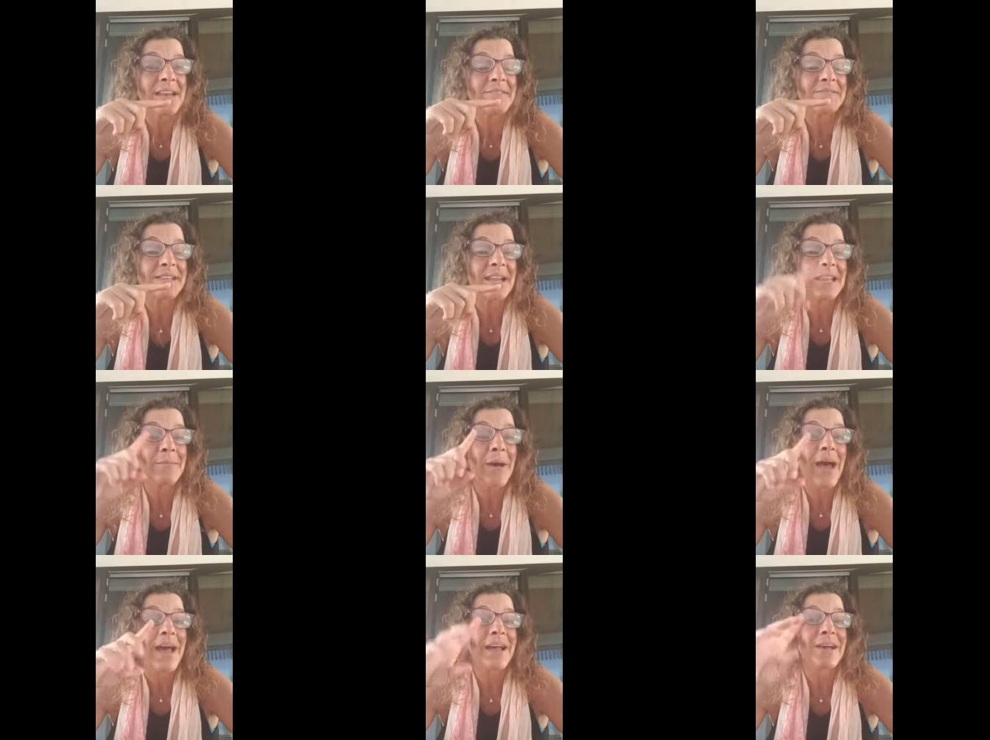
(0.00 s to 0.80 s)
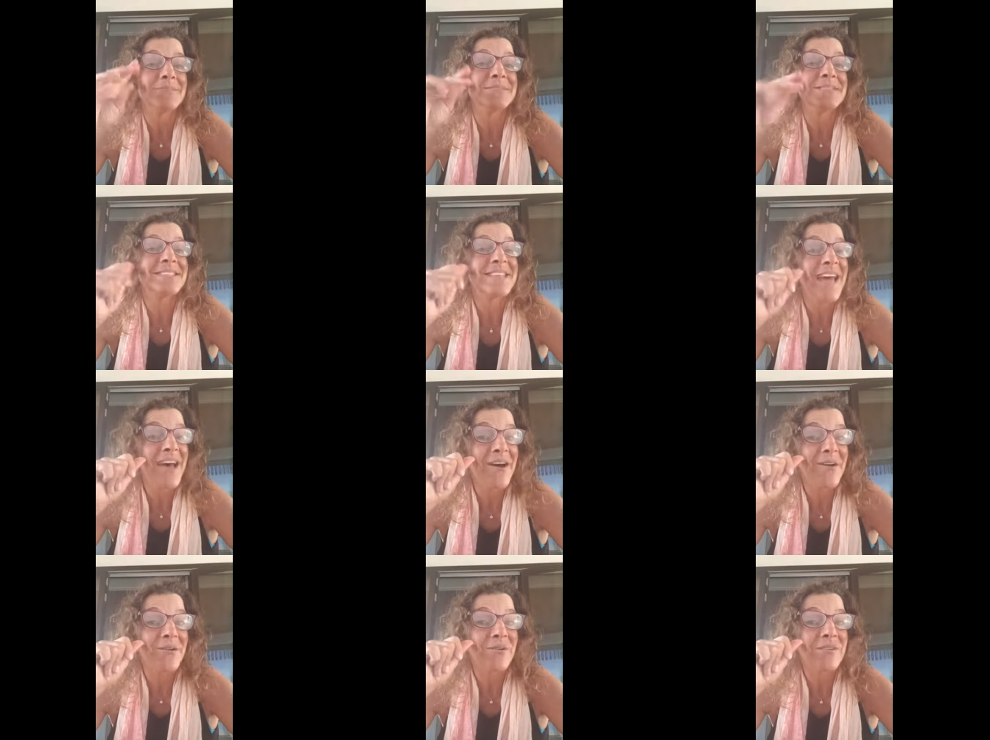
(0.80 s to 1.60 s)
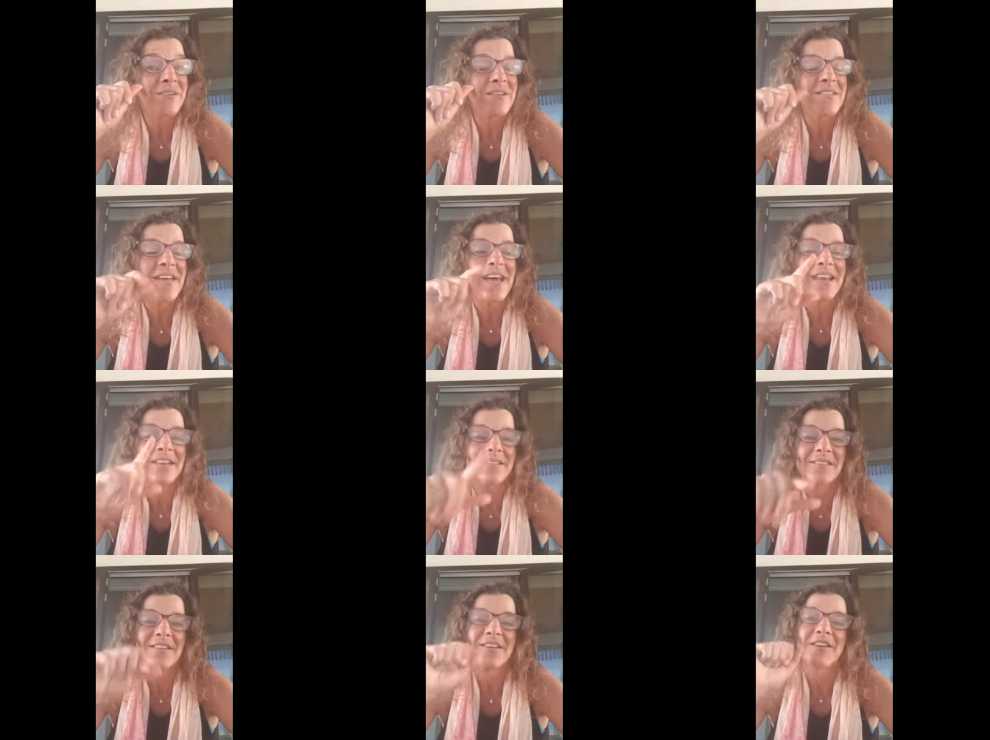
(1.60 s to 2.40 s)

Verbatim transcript: If suddenly my high comes down, then